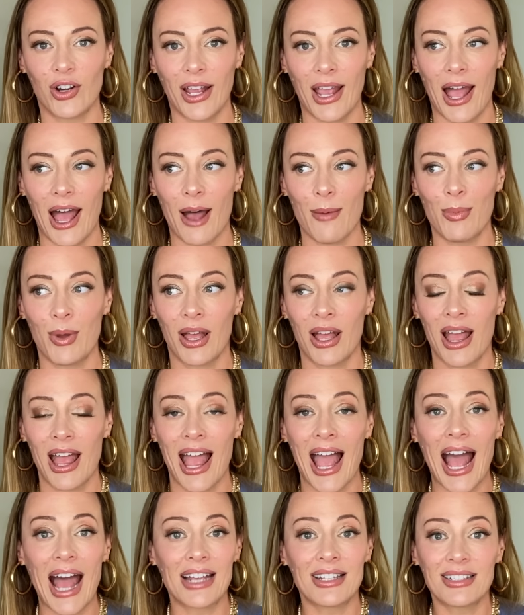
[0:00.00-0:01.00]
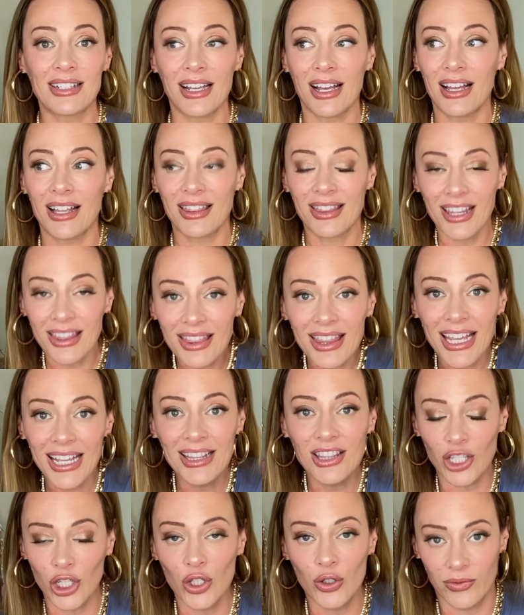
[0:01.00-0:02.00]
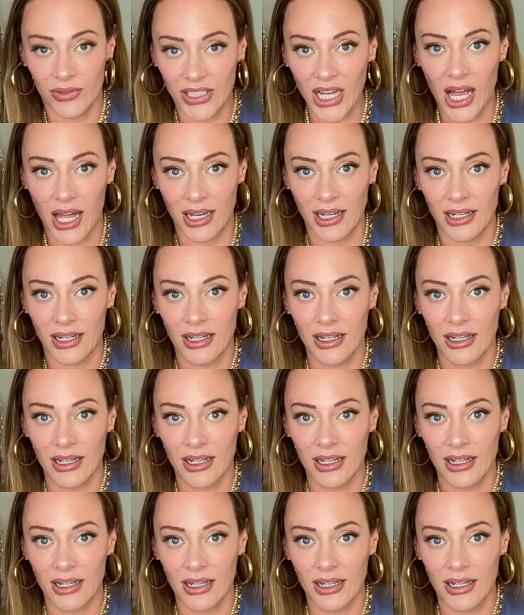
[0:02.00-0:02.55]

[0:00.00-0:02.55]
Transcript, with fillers: cap as the thing that you've done.